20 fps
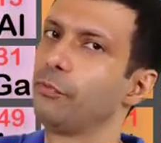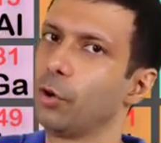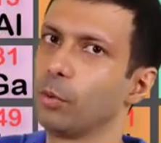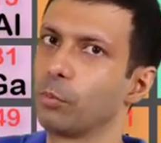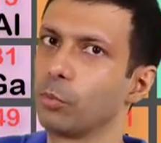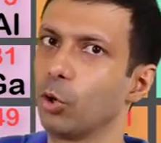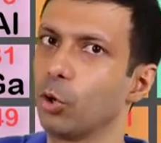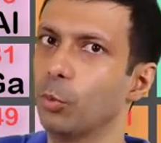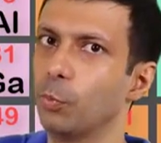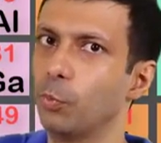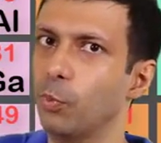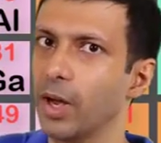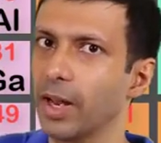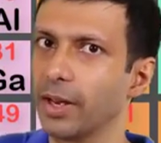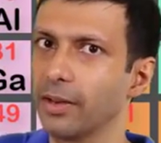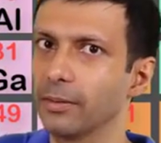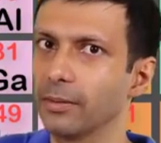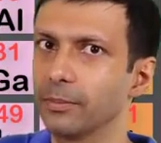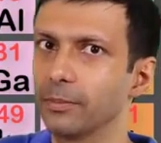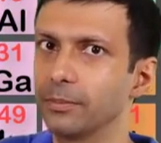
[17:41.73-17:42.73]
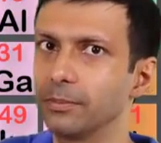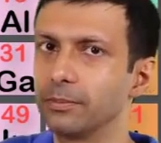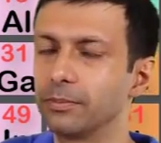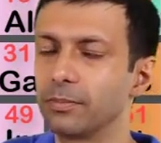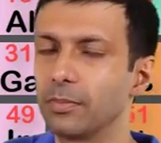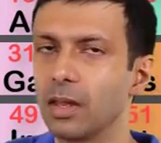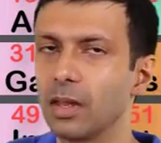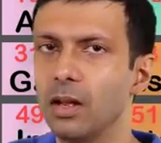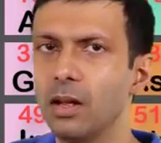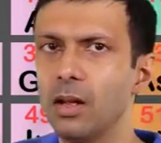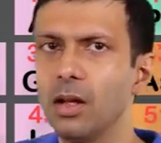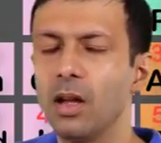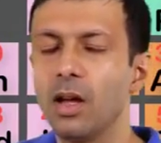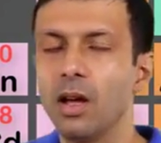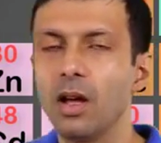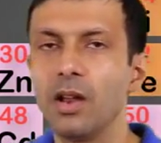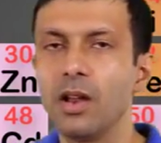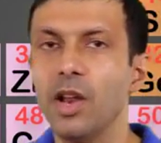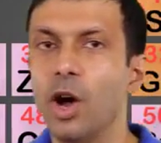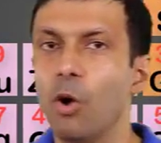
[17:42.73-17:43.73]
from group 1.
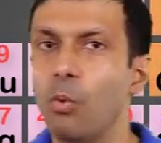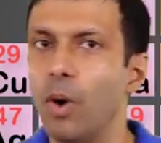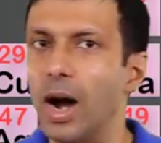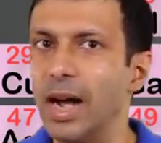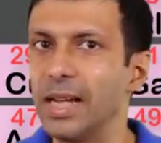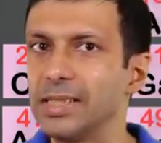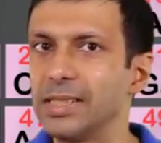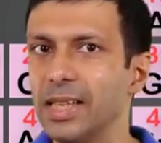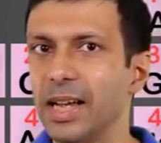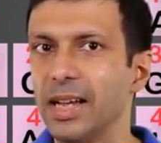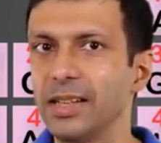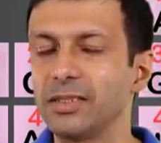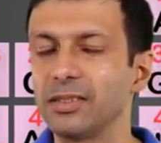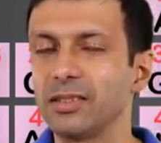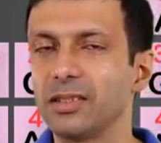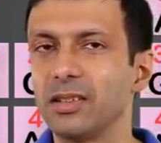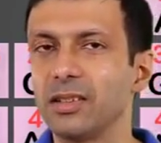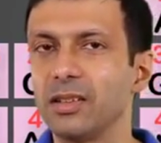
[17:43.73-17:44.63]
Now why is that?